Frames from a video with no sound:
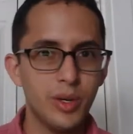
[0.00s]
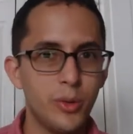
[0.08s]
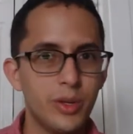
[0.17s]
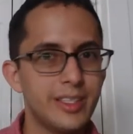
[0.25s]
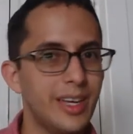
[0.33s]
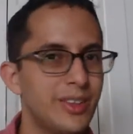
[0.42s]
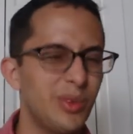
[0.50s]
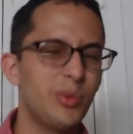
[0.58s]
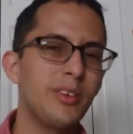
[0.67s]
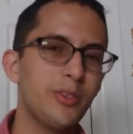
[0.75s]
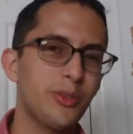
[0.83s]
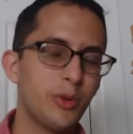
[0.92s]
want to point out that
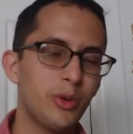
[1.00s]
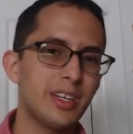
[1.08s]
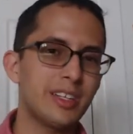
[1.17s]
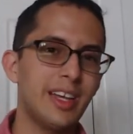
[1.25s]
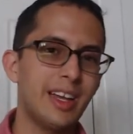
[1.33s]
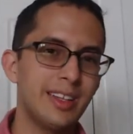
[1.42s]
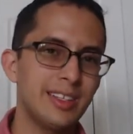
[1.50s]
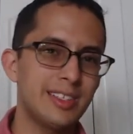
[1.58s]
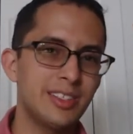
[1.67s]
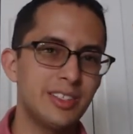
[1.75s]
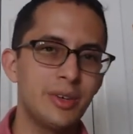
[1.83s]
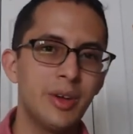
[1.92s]
one of the recordings I
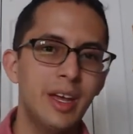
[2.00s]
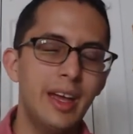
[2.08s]
listened to